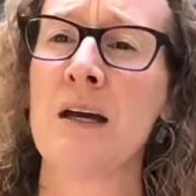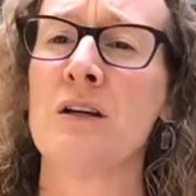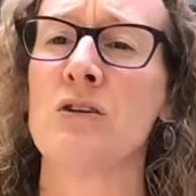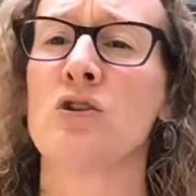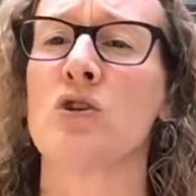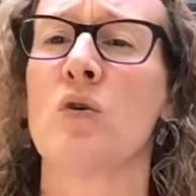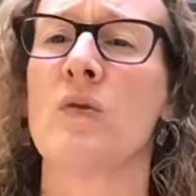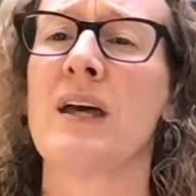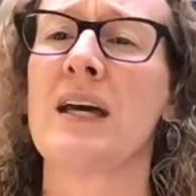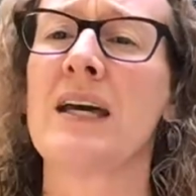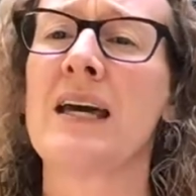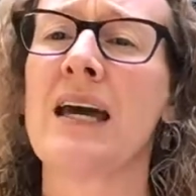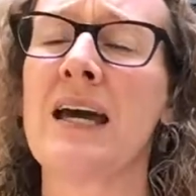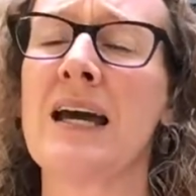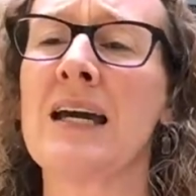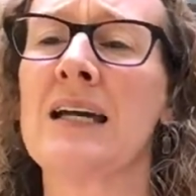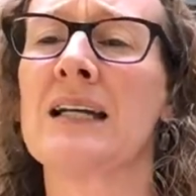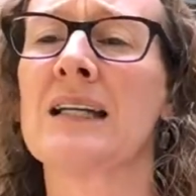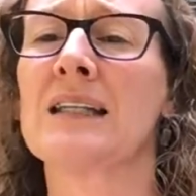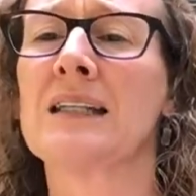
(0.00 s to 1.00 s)
So they
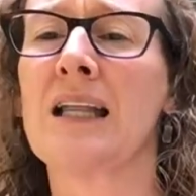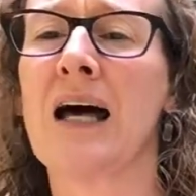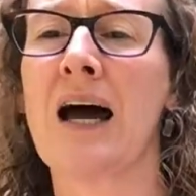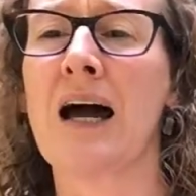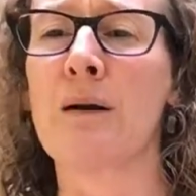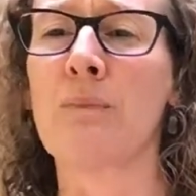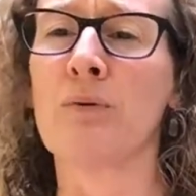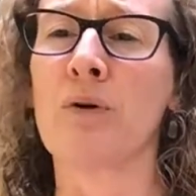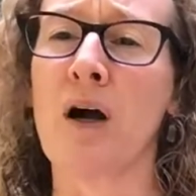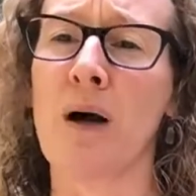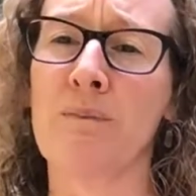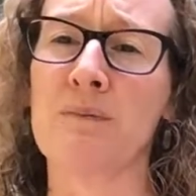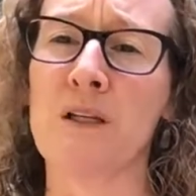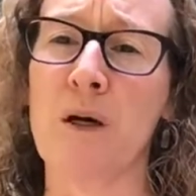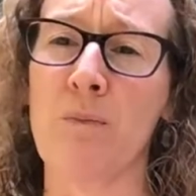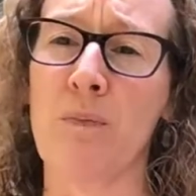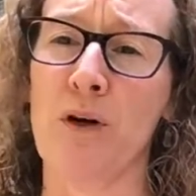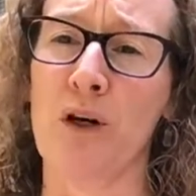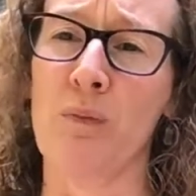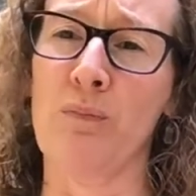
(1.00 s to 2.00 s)
can lie propped
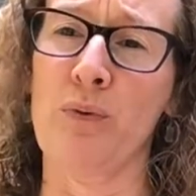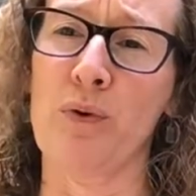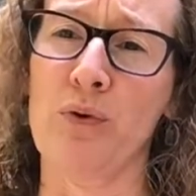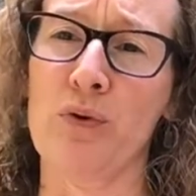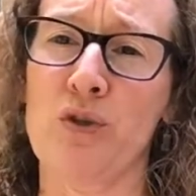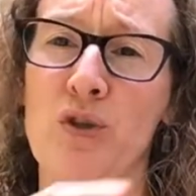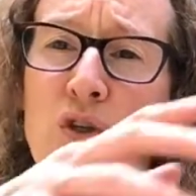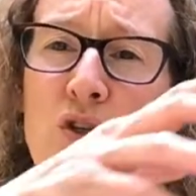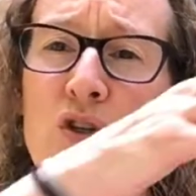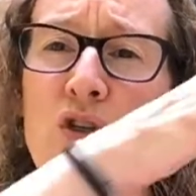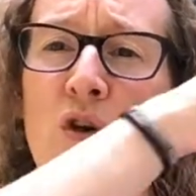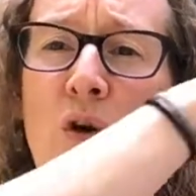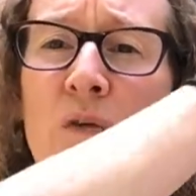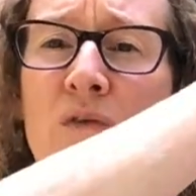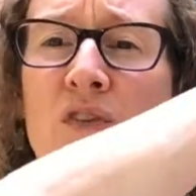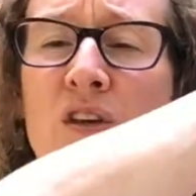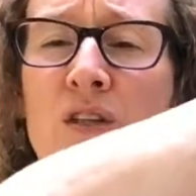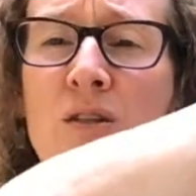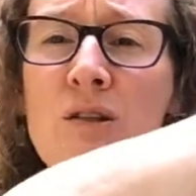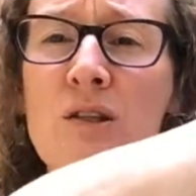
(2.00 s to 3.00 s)
up on a bolster. So
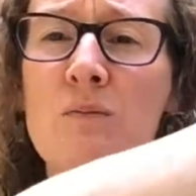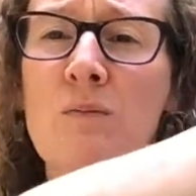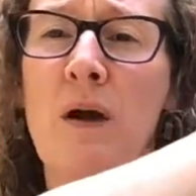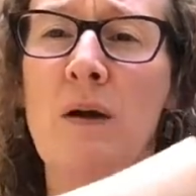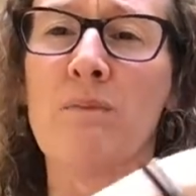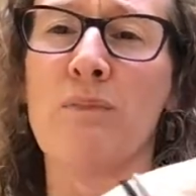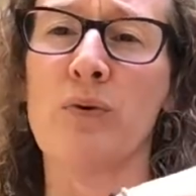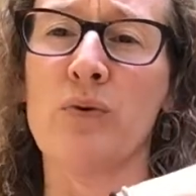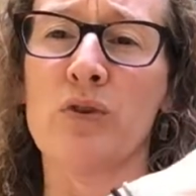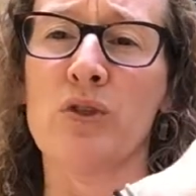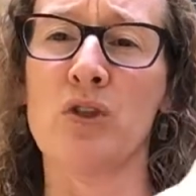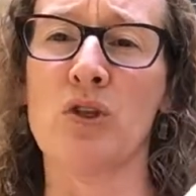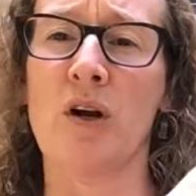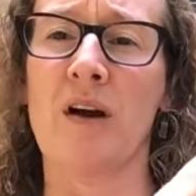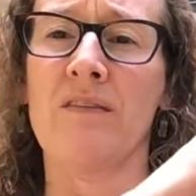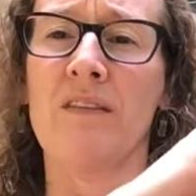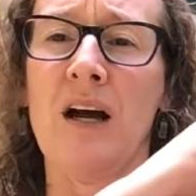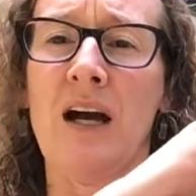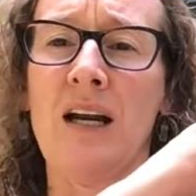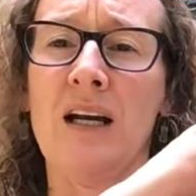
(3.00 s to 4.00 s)
if this is my bolster,
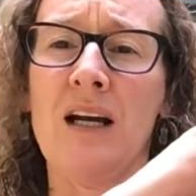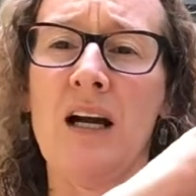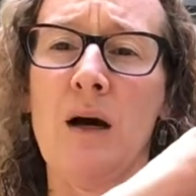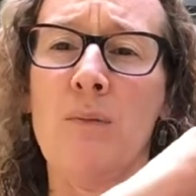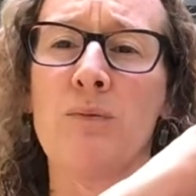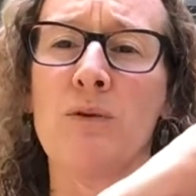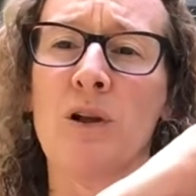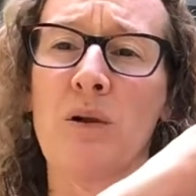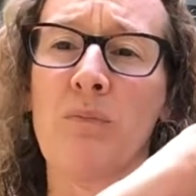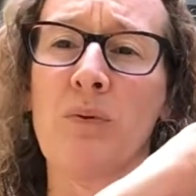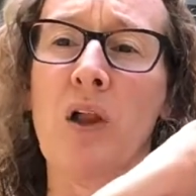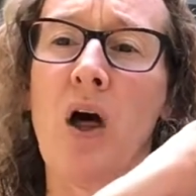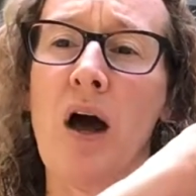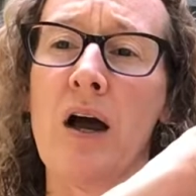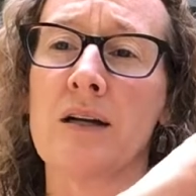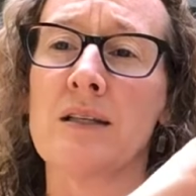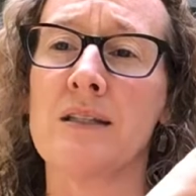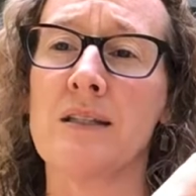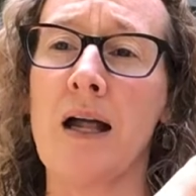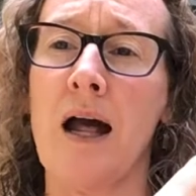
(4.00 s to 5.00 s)
I've got a couple of
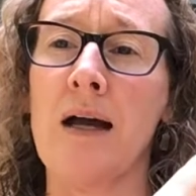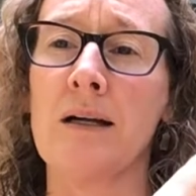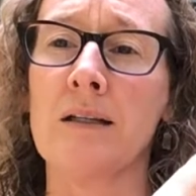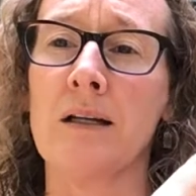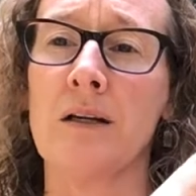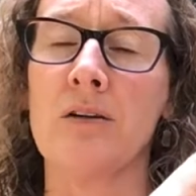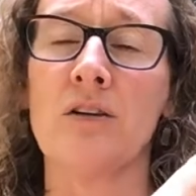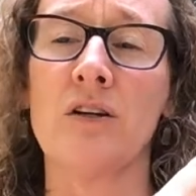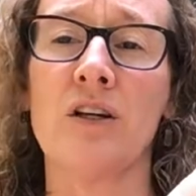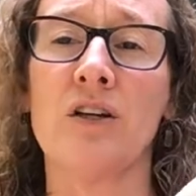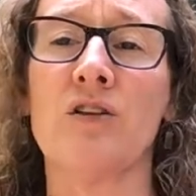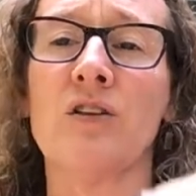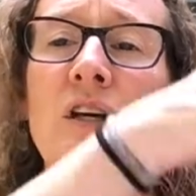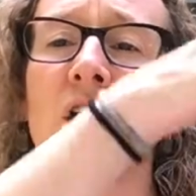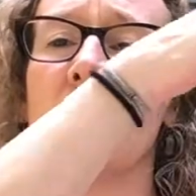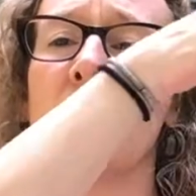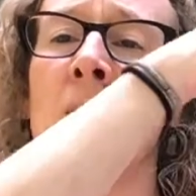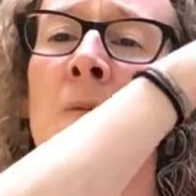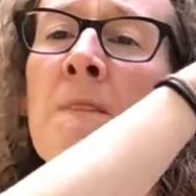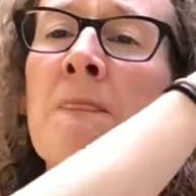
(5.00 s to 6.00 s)
blocks stacked underneath
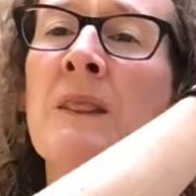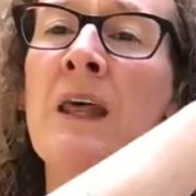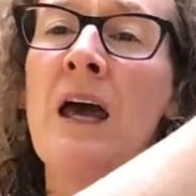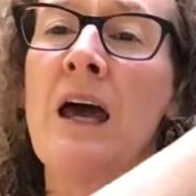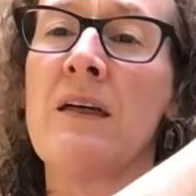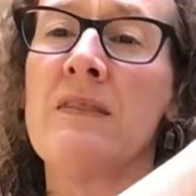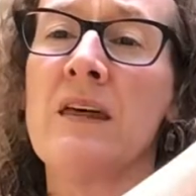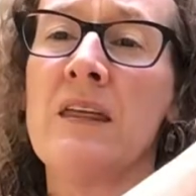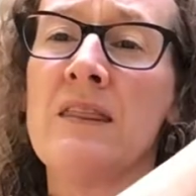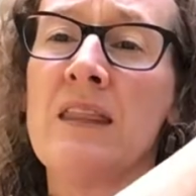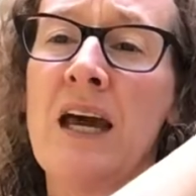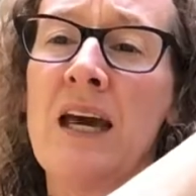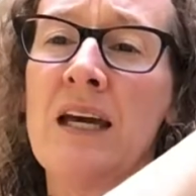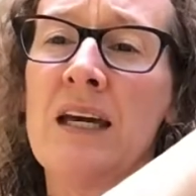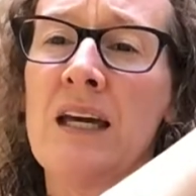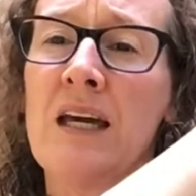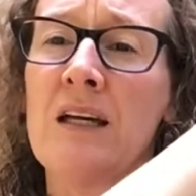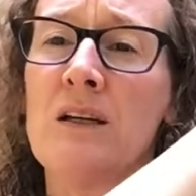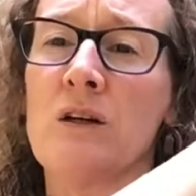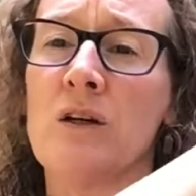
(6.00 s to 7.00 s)
here, and then they
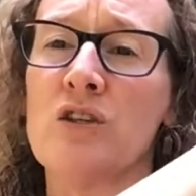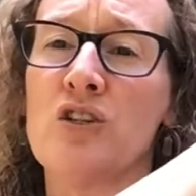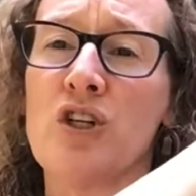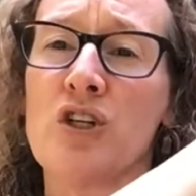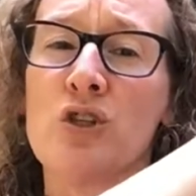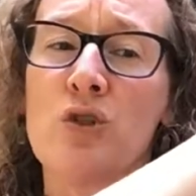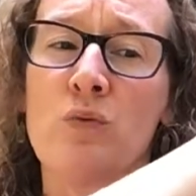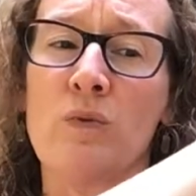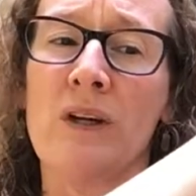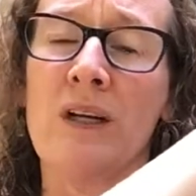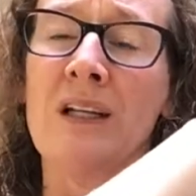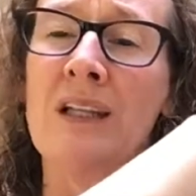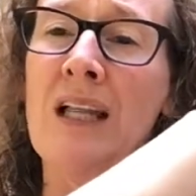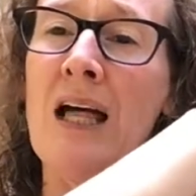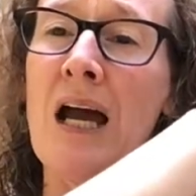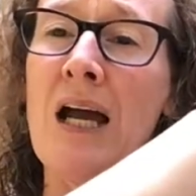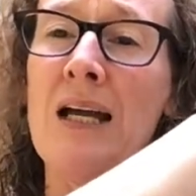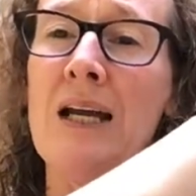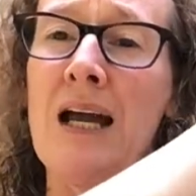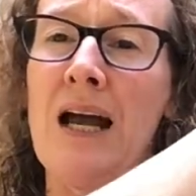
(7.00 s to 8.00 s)
can just
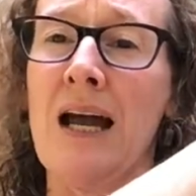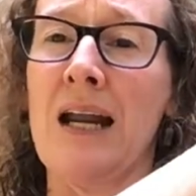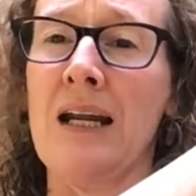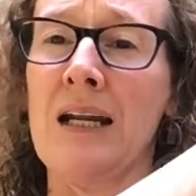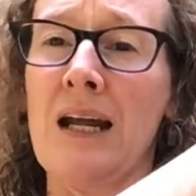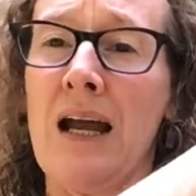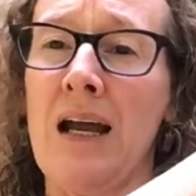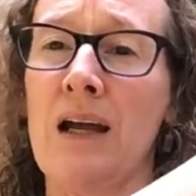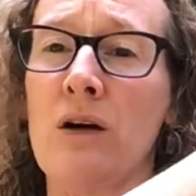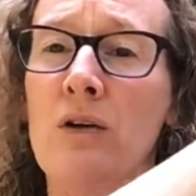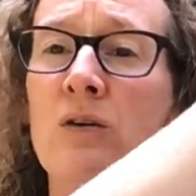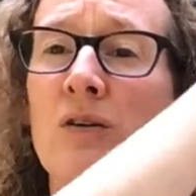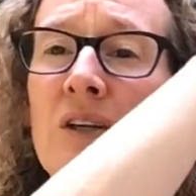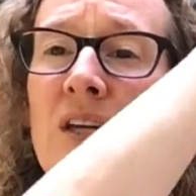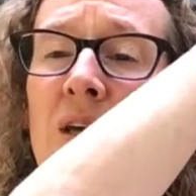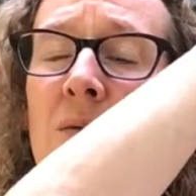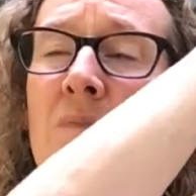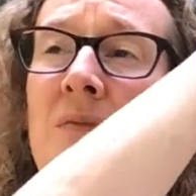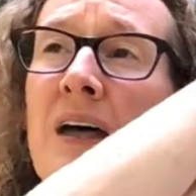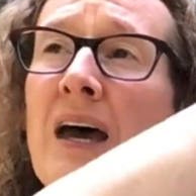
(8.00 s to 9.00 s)
recline at an angle.
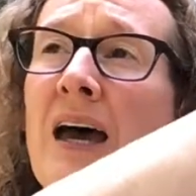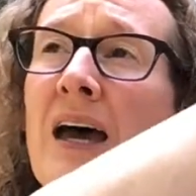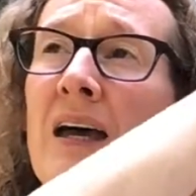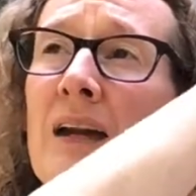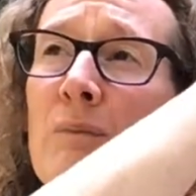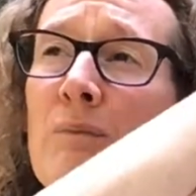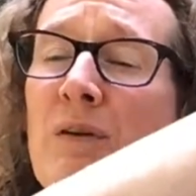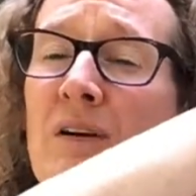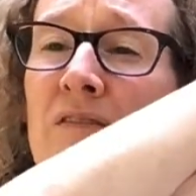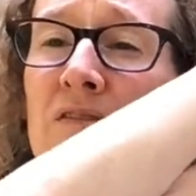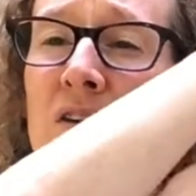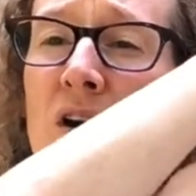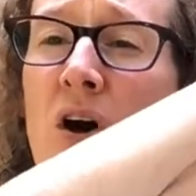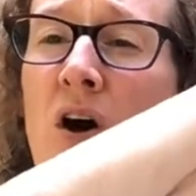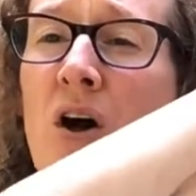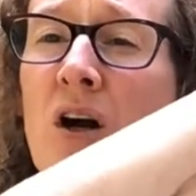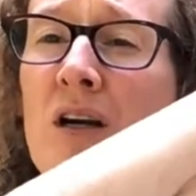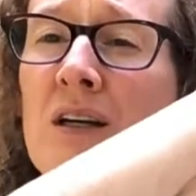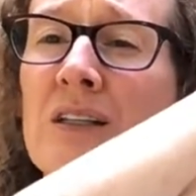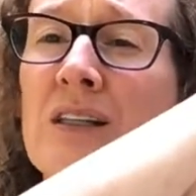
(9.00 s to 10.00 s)
Keep the head above the
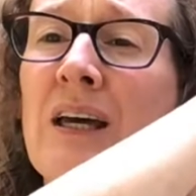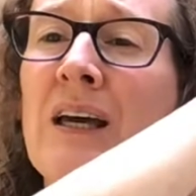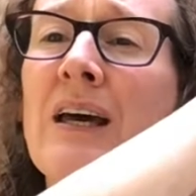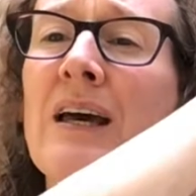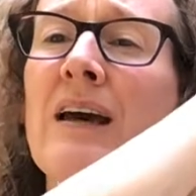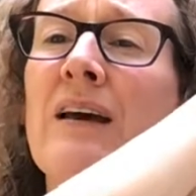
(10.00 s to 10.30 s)
heart.